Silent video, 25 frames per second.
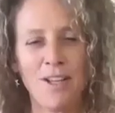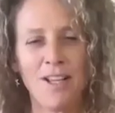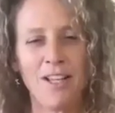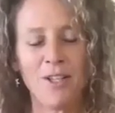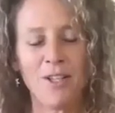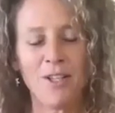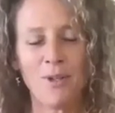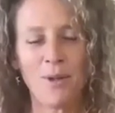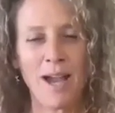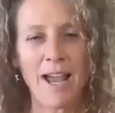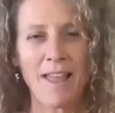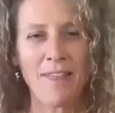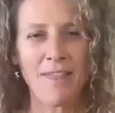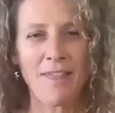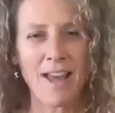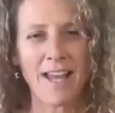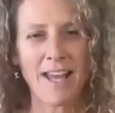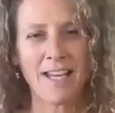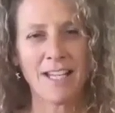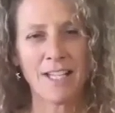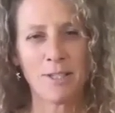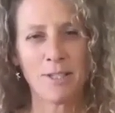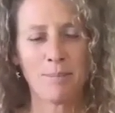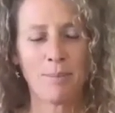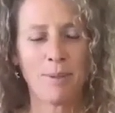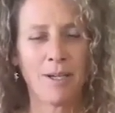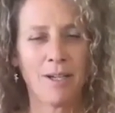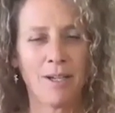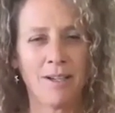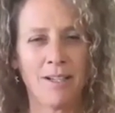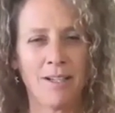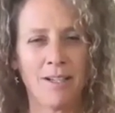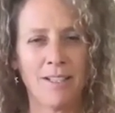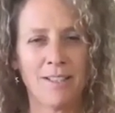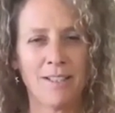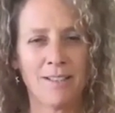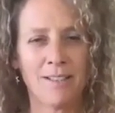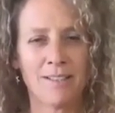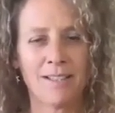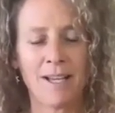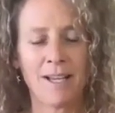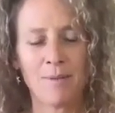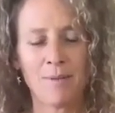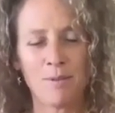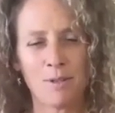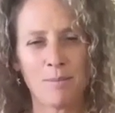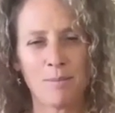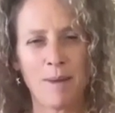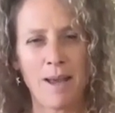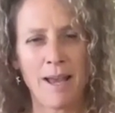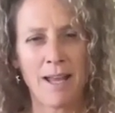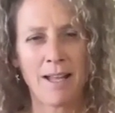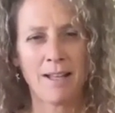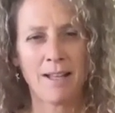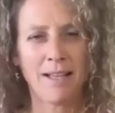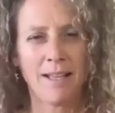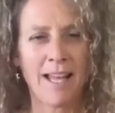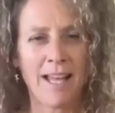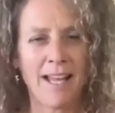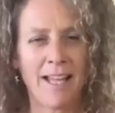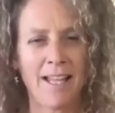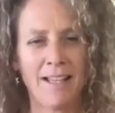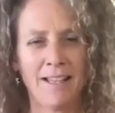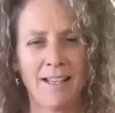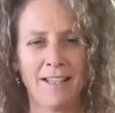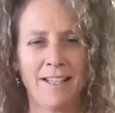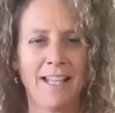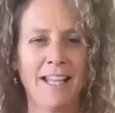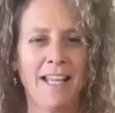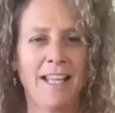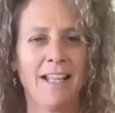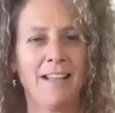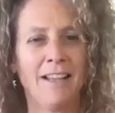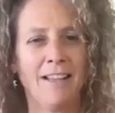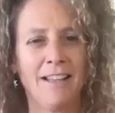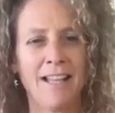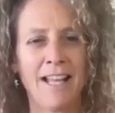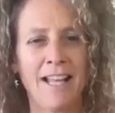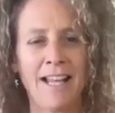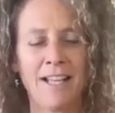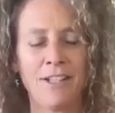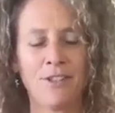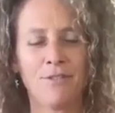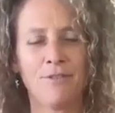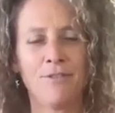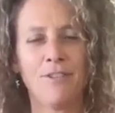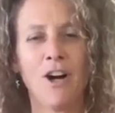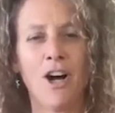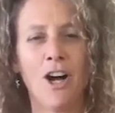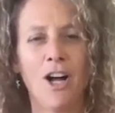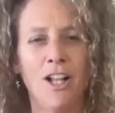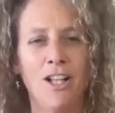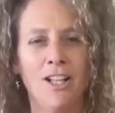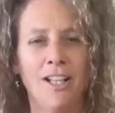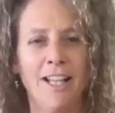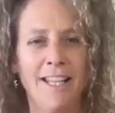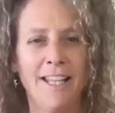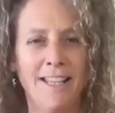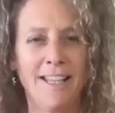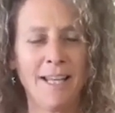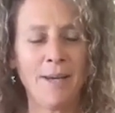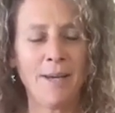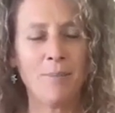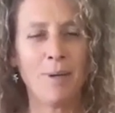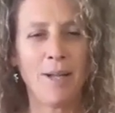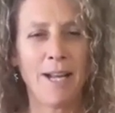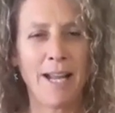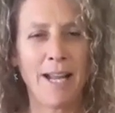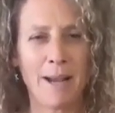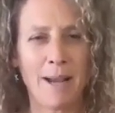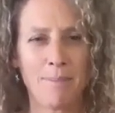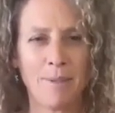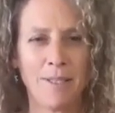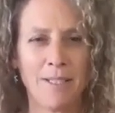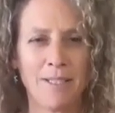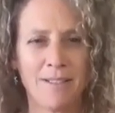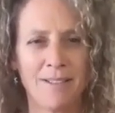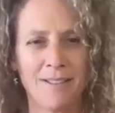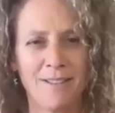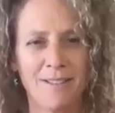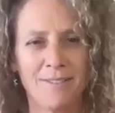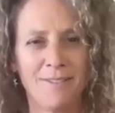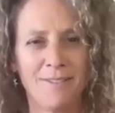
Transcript: you had that experience. That was about late last fall, and then what happened?